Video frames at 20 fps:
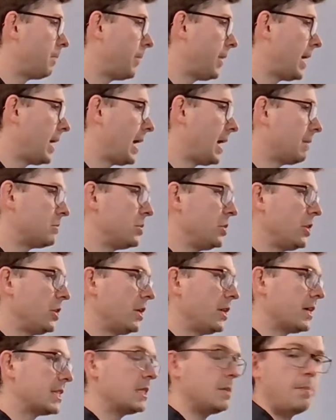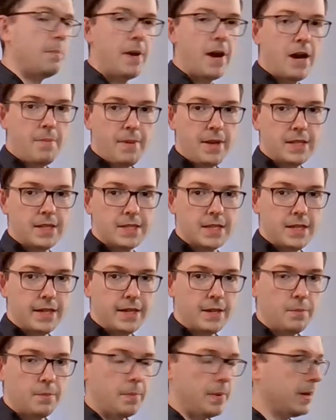Perhaps you could experiment a
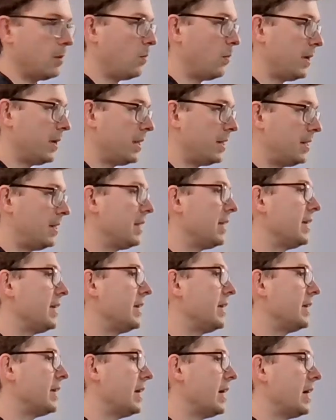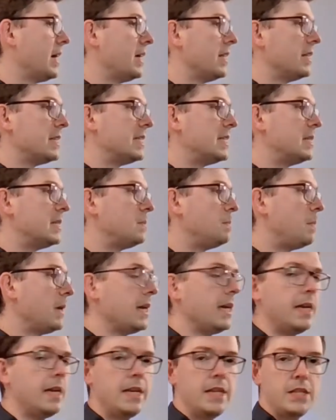little bit with the
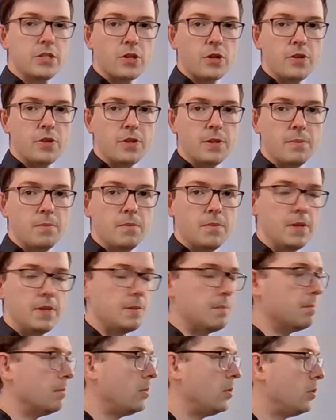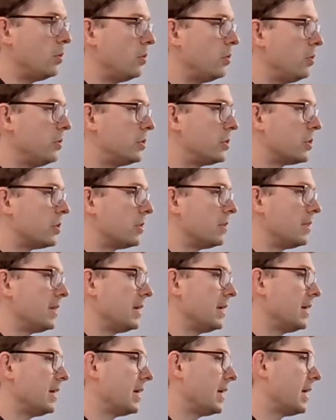speeds or the mood or
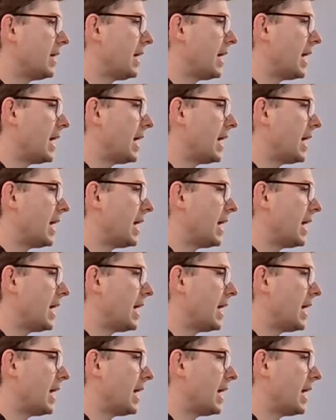the